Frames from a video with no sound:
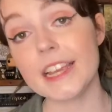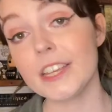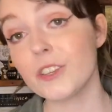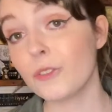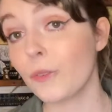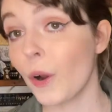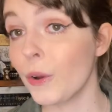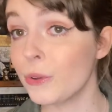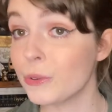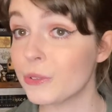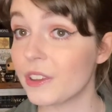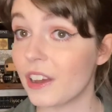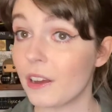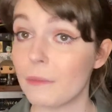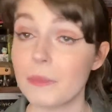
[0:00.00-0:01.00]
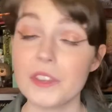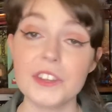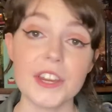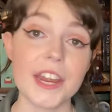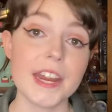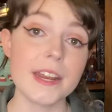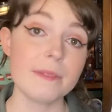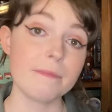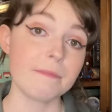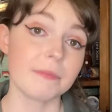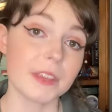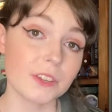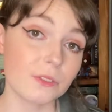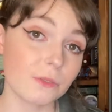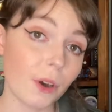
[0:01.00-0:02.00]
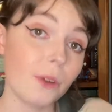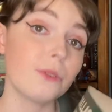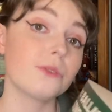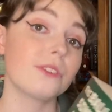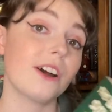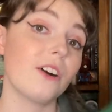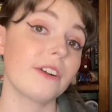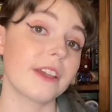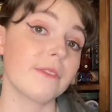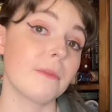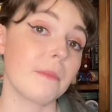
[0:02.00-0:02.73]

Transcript: is a roaster. The Dean is a roaster, I'll give him